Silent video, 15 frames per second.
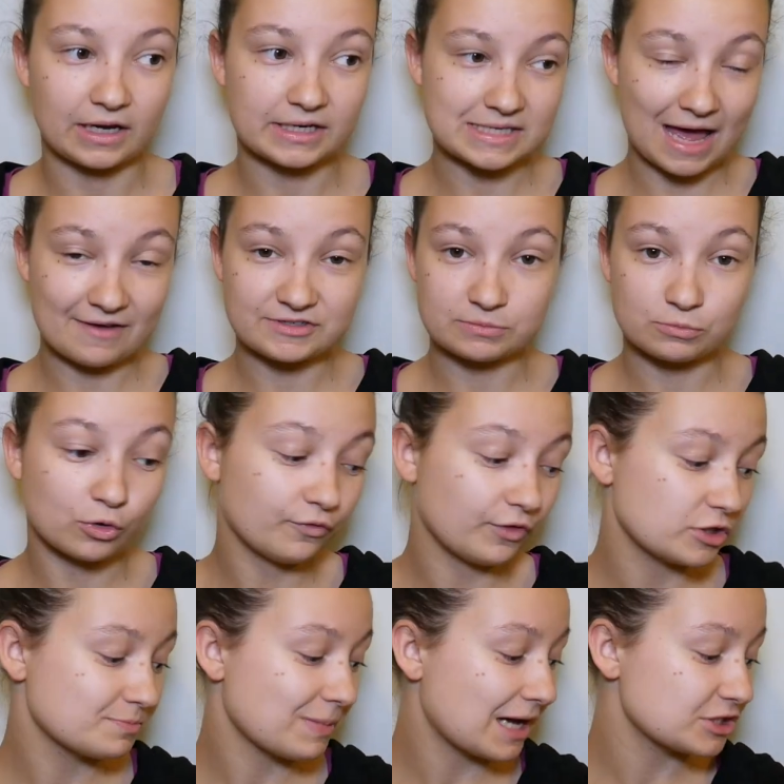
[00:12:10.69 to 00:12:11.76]
I have some more of
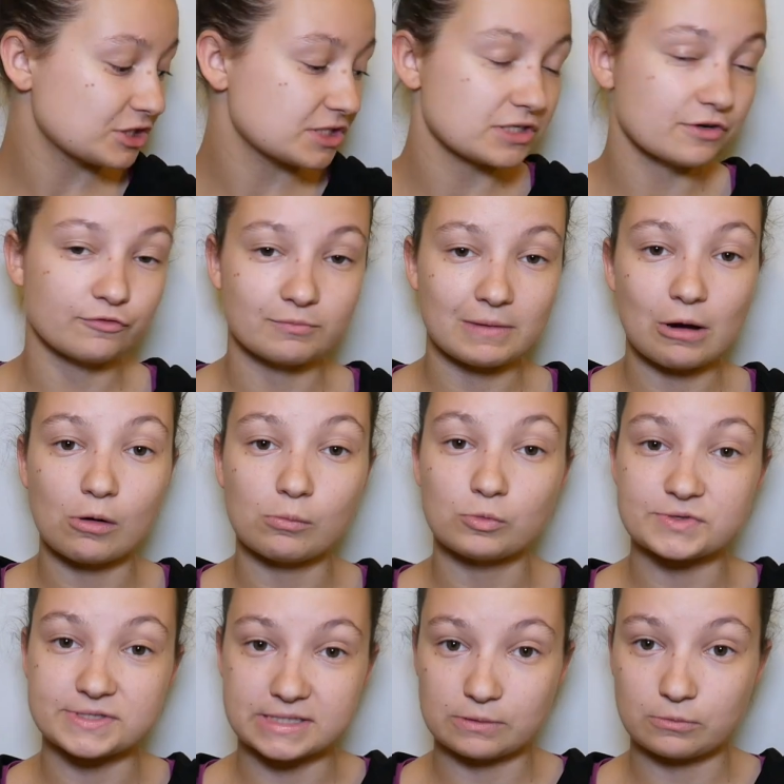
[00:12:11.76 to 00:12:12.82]
those patches, so from now on
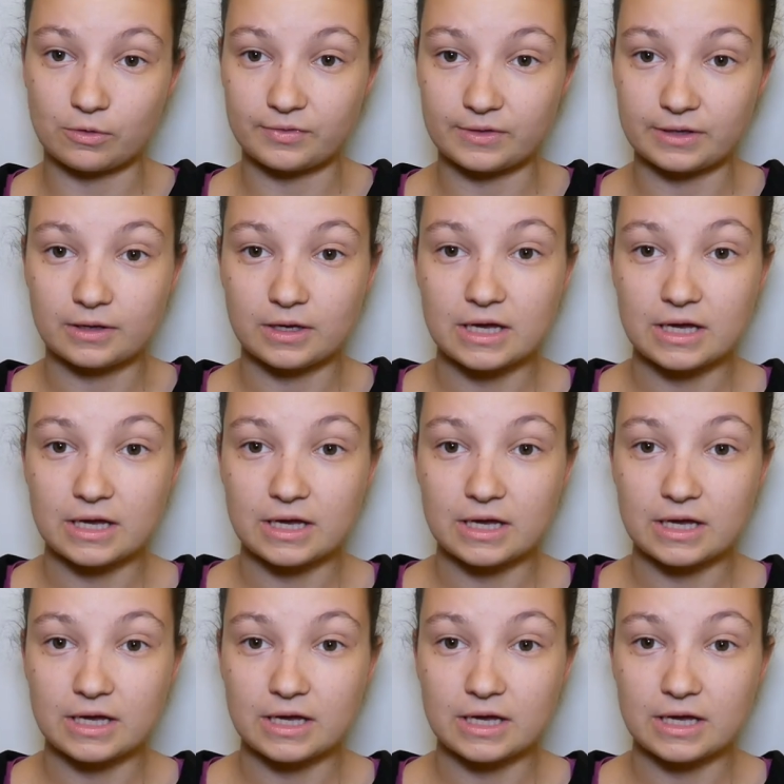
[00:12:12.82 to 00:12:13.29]
we'll see what the